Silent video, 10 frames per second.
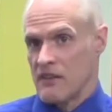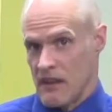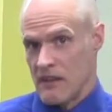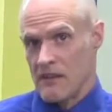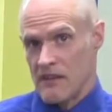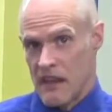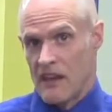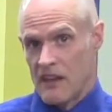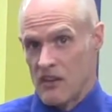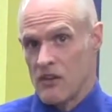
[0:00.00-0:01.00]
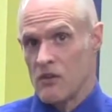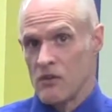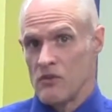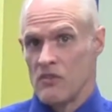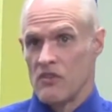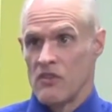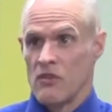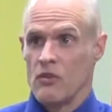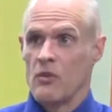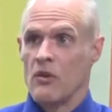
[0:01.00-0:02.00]
that they can use
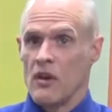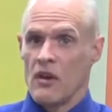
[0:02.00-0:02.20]
to